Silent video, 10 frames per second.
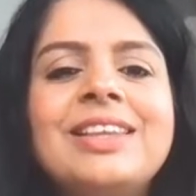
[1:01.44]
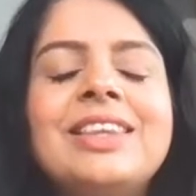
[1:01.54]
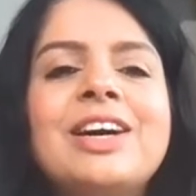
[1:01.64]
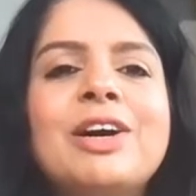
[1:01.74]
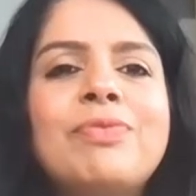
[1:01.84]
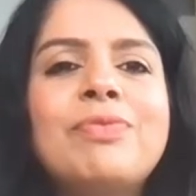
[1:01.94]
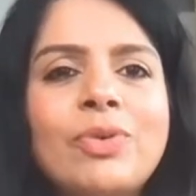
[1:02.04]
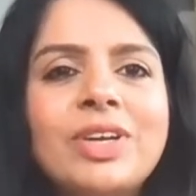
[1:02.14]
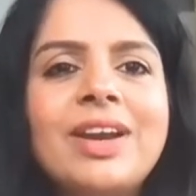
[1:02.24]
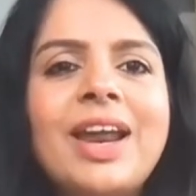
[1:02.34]
the
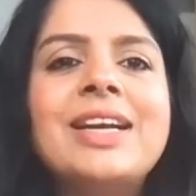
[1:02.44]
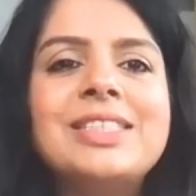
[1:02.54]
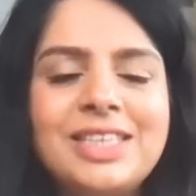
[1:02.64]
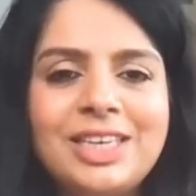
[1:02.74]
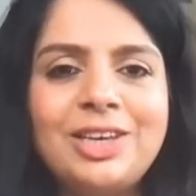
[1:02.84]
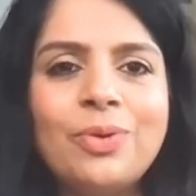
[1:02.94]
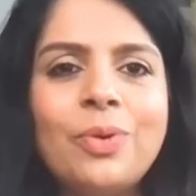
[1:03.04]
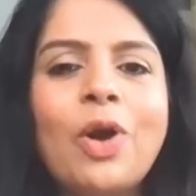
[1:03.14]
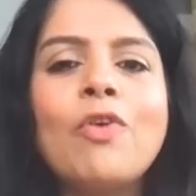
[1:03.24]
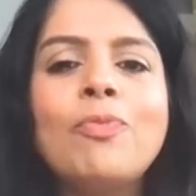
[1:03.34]
founder and
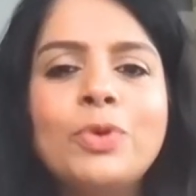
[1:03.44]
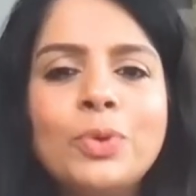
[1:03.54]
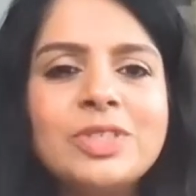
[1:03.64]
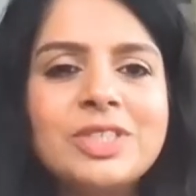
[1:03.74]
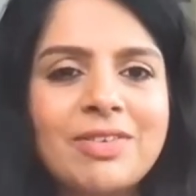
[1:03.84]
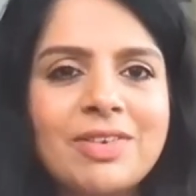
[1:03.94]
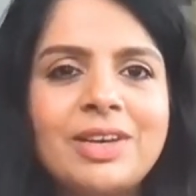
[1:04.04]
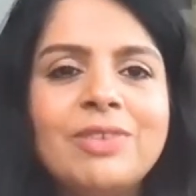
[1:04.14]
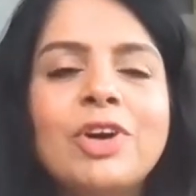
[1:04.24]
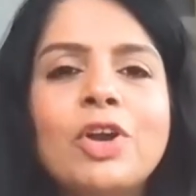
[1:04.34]
CEO of Pluto
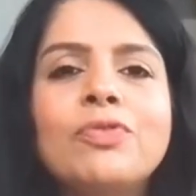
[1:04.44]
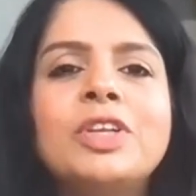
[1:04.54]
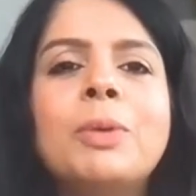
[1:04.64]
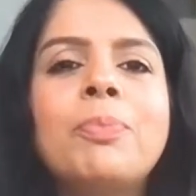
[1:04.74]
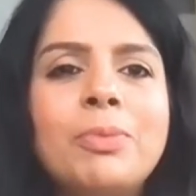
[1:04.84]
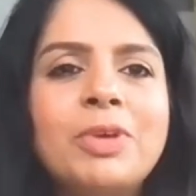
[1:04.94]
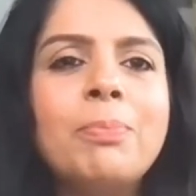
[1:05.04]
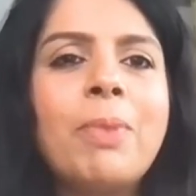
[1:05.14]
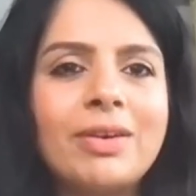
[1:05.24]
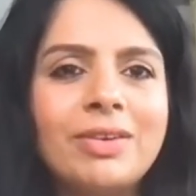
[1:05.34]
7, one of the
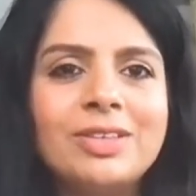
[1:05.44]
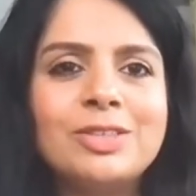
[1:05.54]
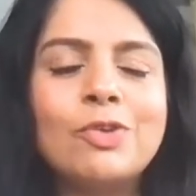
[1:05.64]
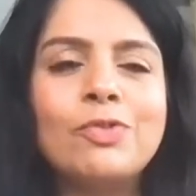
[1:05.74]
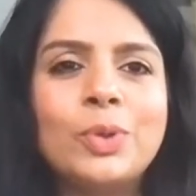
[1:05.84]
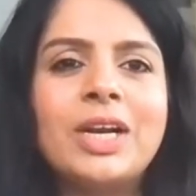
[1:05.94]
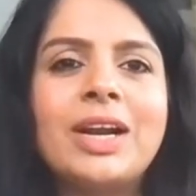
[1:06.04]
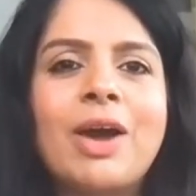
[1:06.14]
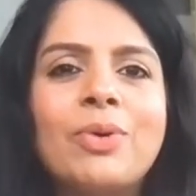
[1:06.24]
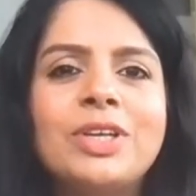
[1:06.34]
premier partners of Google
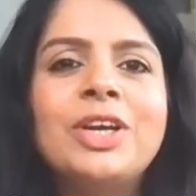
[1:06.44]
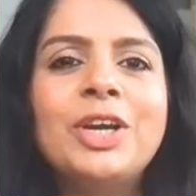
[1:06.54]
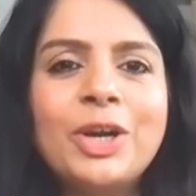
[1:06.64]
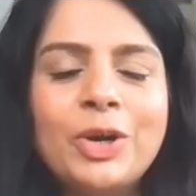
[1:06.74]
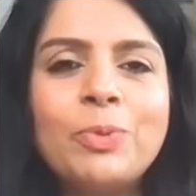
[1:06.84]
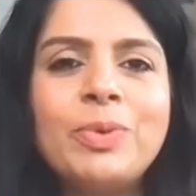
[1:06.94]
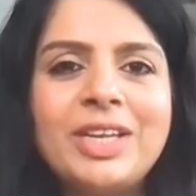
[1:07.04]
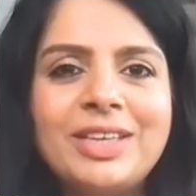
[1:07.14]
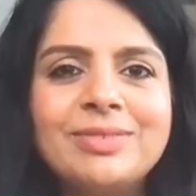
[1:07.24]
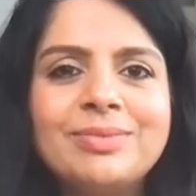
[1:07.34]
Cloud
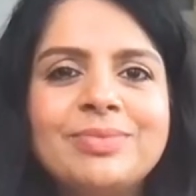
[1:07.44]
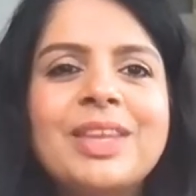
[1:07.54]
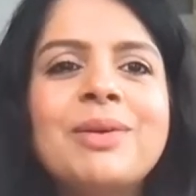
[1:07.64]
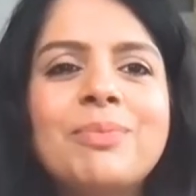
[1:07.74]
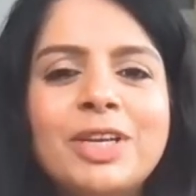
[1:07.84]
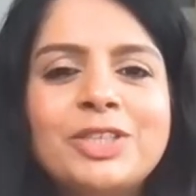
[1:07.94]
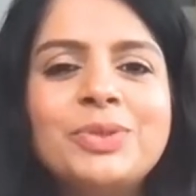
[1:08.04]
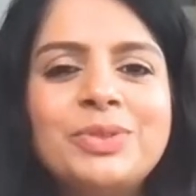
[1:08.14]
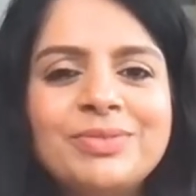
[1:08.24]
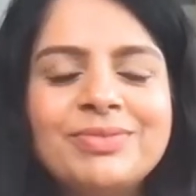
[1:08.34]
globally. Manju,
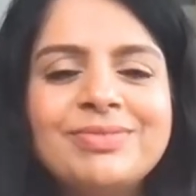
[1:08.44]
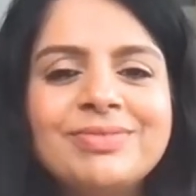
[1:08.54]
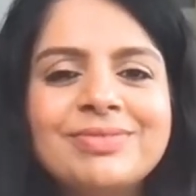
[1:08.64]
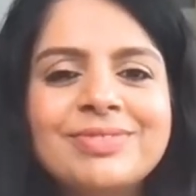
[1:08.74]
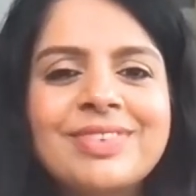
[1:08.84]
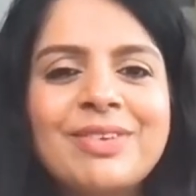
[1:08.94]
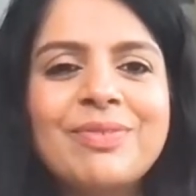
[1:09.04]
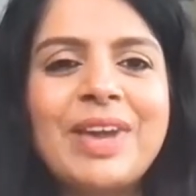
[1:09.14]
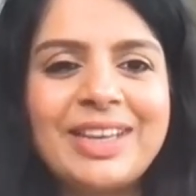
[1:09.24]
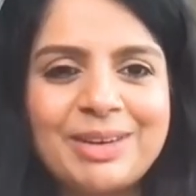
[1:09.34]

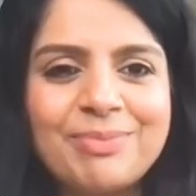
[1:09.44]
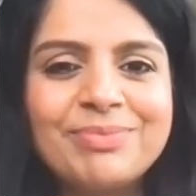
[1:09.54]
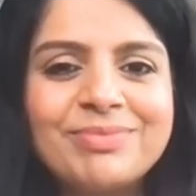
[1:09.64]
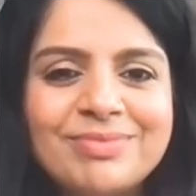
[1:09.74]
welcome.